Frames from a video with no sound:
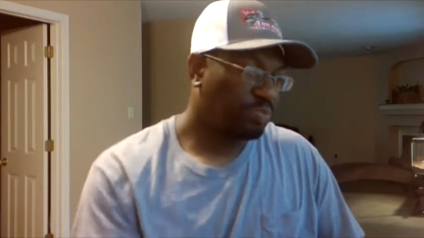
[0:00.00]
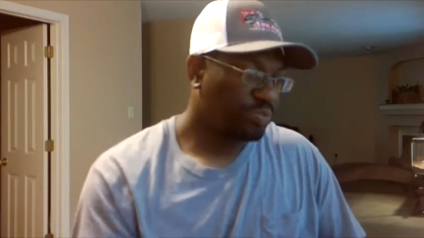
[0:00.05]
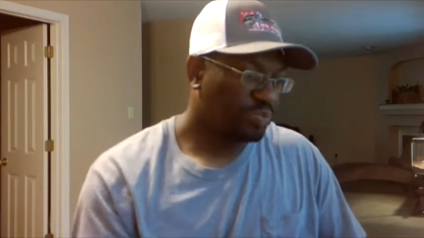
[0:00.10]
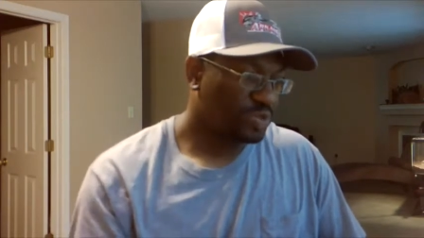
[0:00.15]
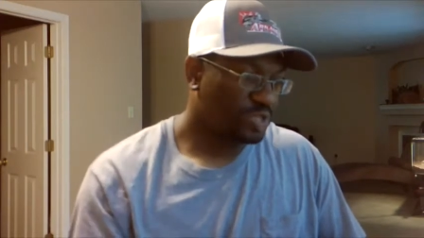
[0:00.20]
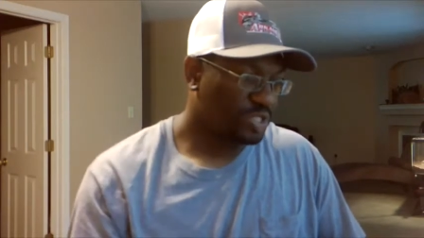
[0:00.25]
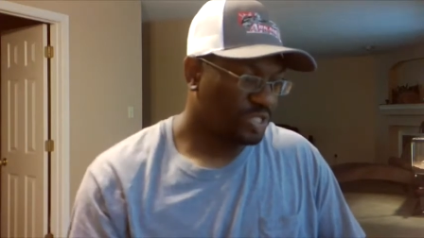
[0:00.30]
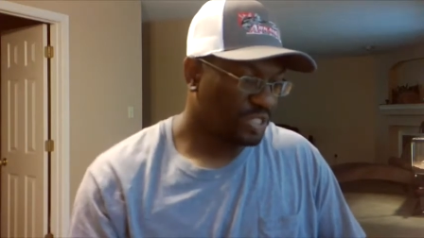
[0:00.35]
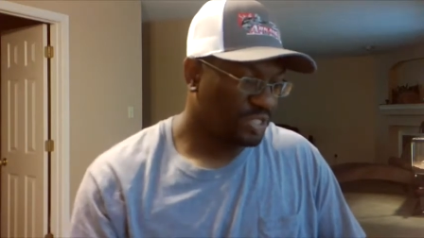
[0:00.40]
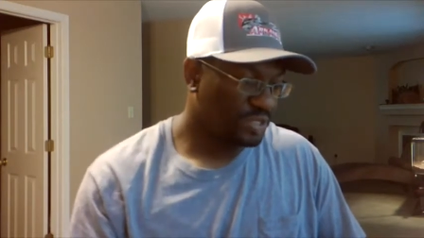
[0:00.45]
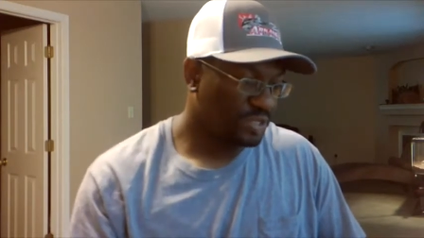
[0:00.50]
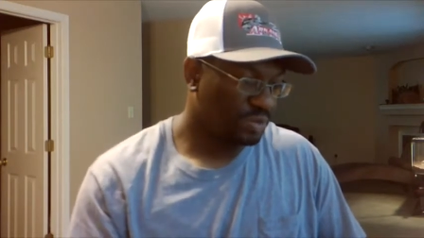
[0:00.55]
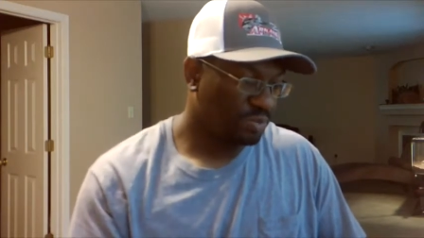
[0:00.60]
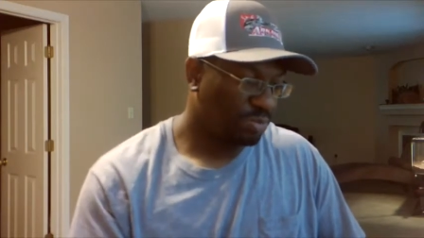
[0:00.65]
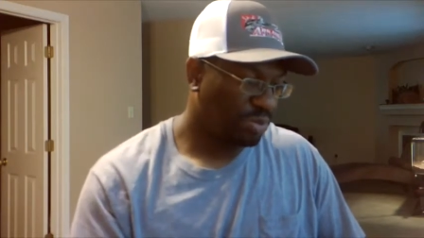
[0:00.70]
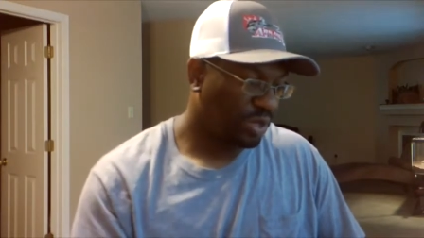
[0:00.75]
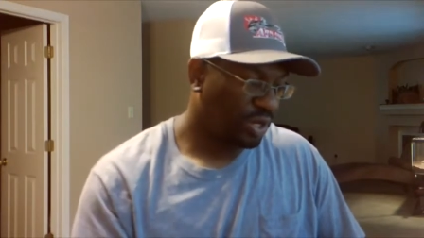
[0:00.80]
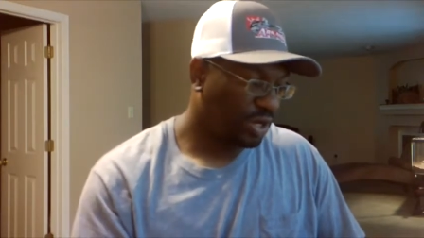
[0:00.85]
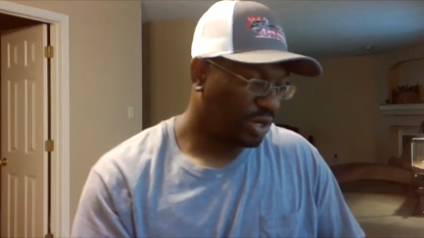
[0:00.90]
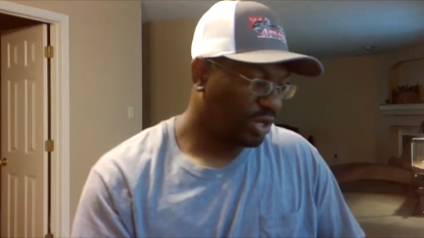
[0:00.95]
season
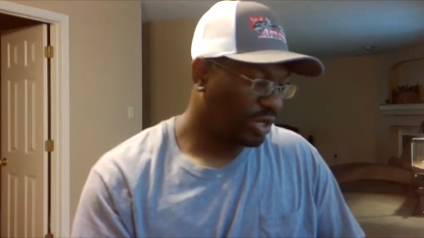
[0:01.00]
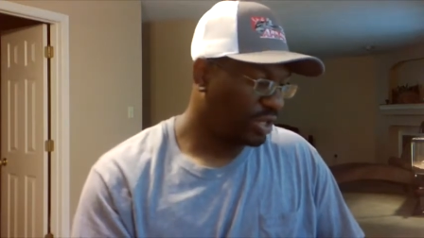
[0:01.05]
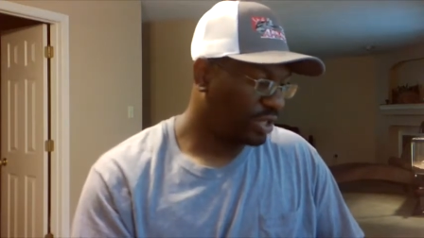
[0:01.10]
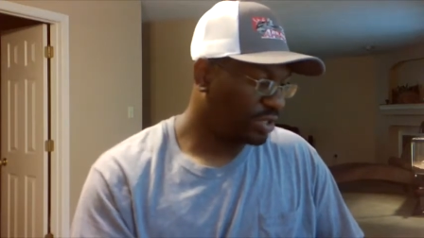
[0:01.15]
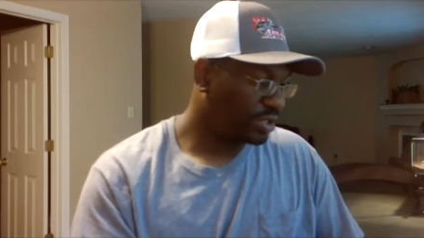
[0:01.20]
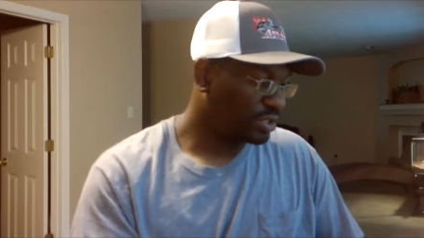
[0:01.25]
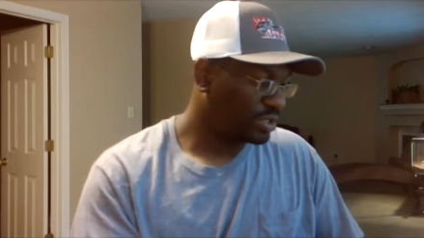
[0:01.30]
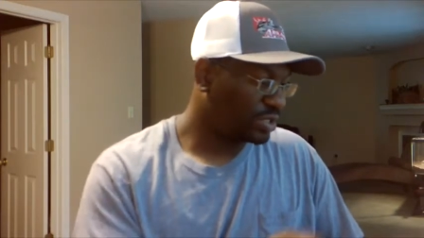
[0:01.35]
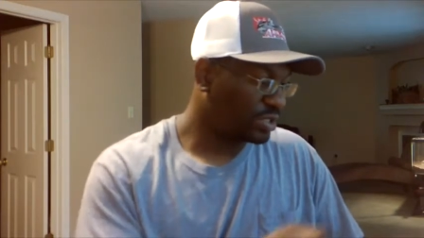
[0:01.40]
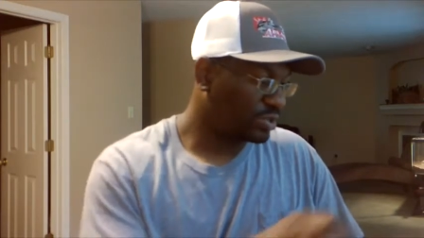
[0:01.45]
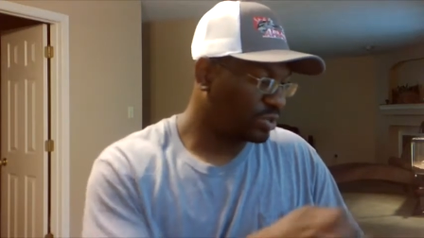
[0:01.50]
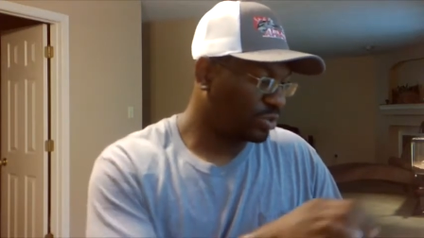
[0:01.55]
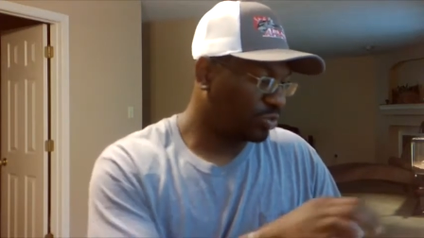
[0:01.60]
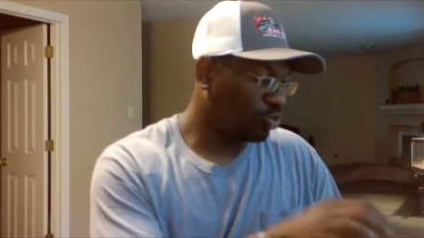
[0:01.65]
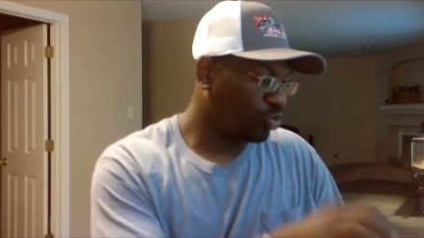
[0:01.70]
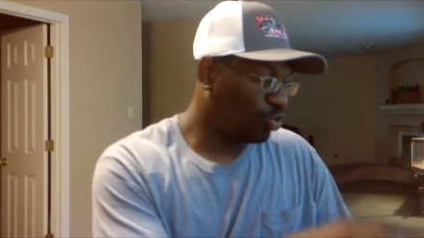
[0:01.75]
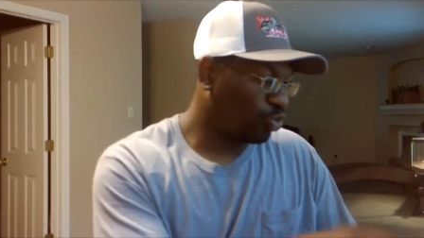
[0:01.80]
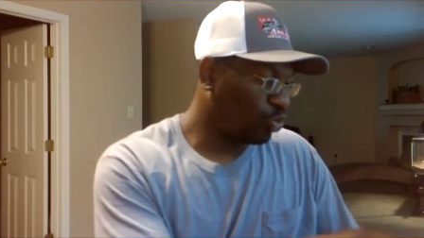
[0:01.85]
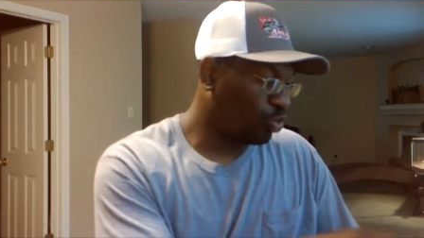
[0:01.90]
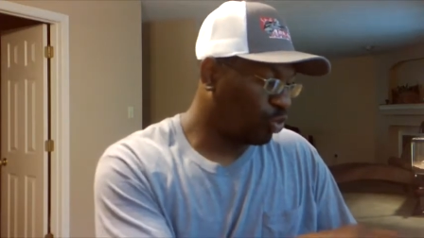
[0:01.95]
periods,
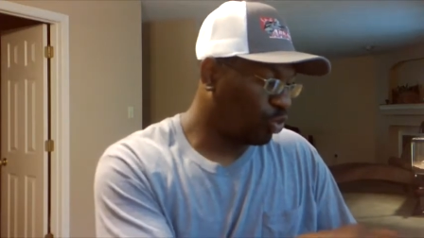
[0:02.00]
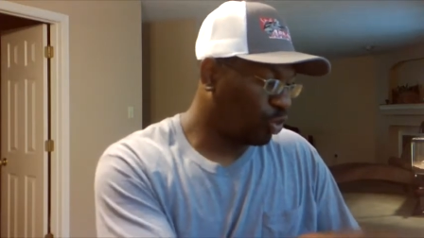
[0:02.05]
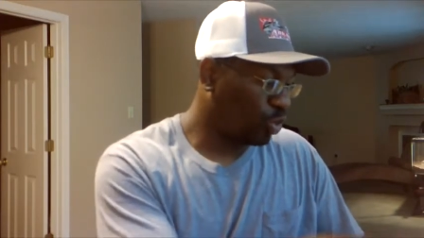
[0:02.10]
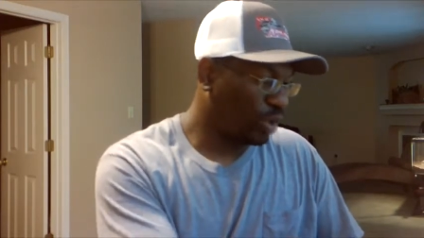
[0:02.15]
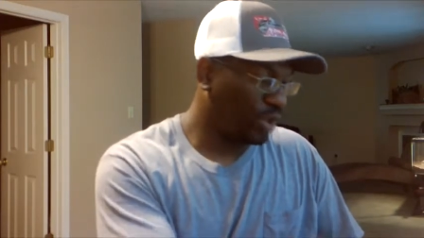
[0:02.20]
what